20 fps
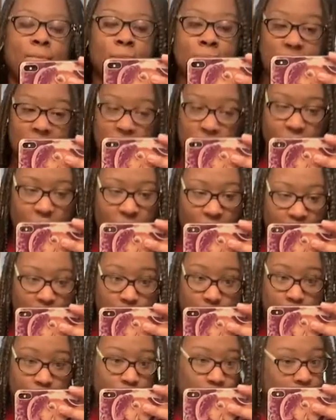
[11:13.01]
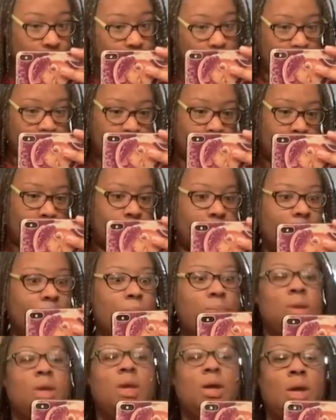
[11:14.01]
if I do them
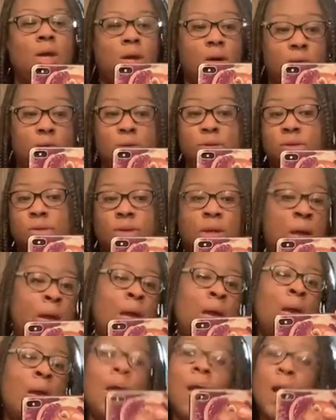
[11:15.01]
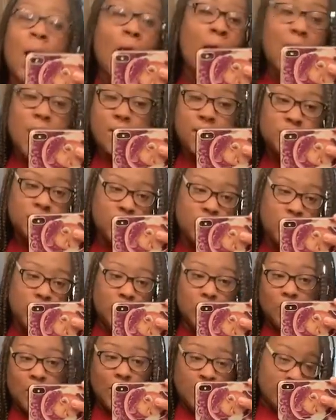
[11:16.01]
again, because honestly,
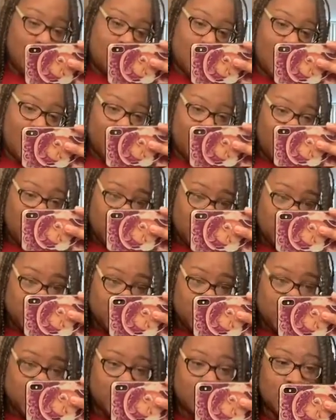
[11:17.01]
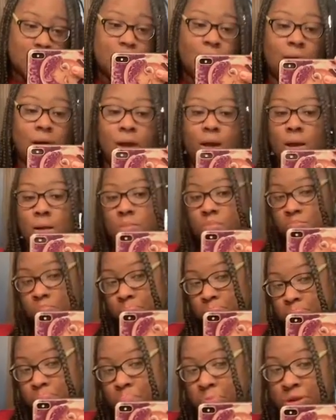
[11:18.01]
the way that my patience is set up,
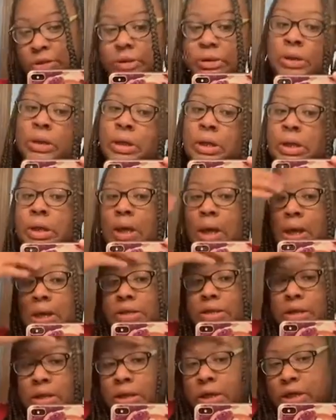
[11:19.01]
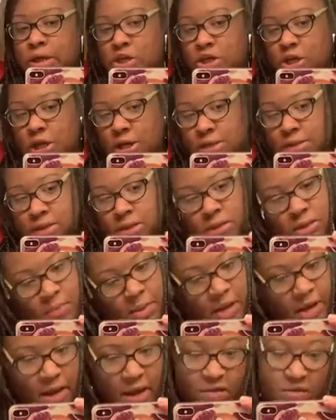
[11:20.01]
it's a good chance this
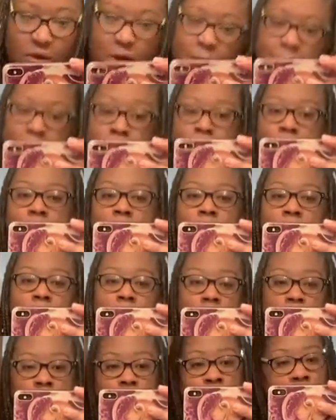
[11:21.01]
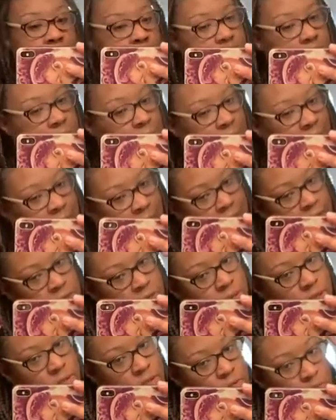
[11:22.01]
may never happen again unless somebody
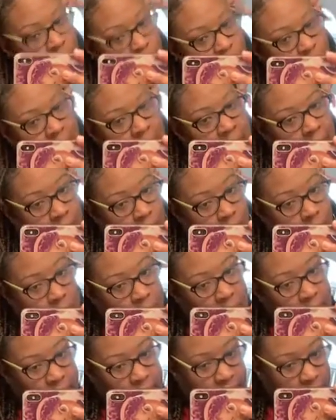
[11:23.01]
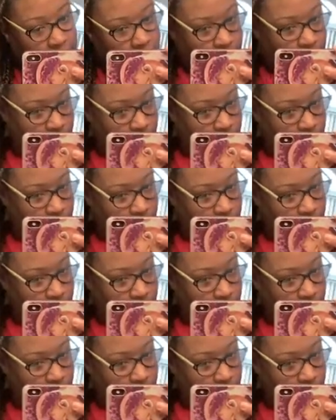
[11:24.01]
else is doing my hair. But